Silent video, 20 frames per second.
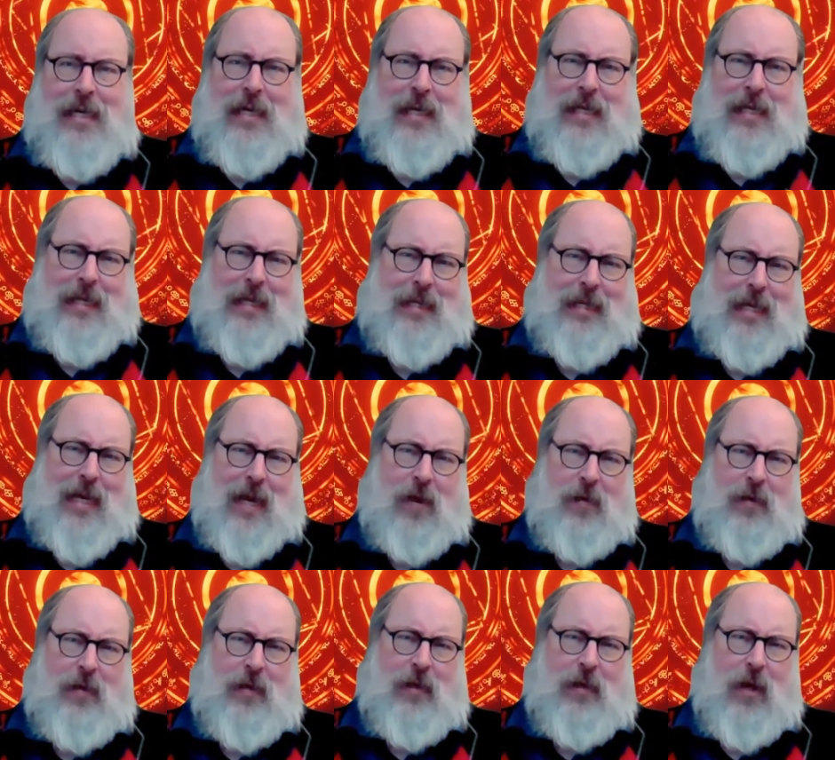These
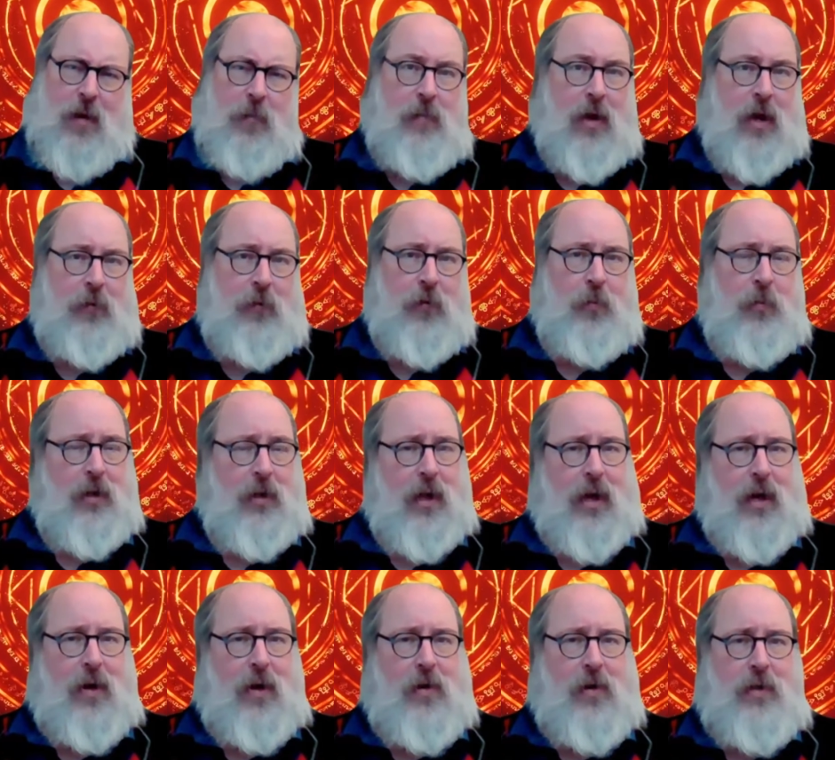doubts come not from
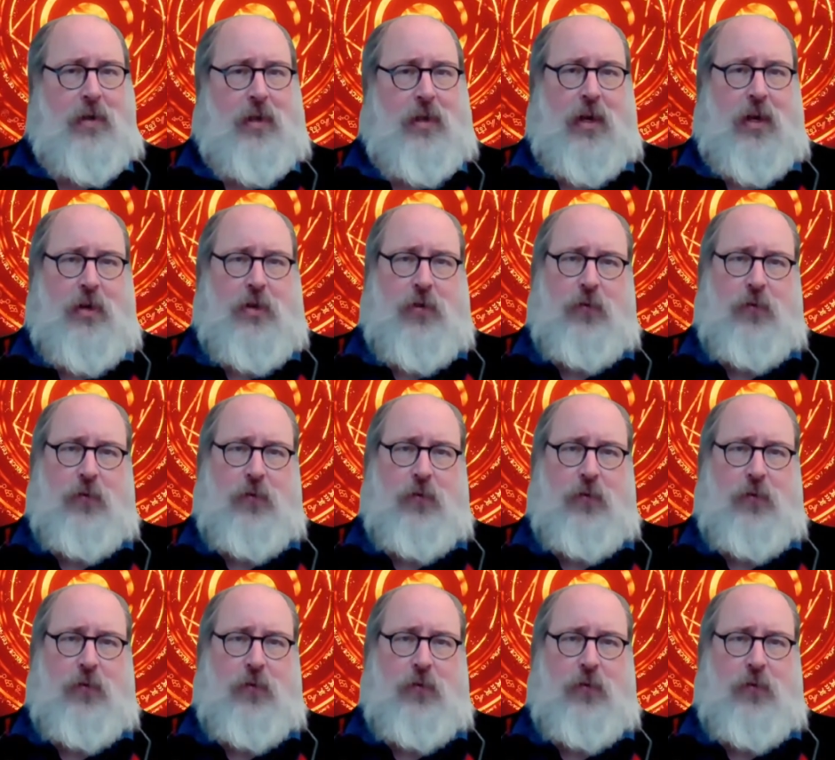liars, idiots,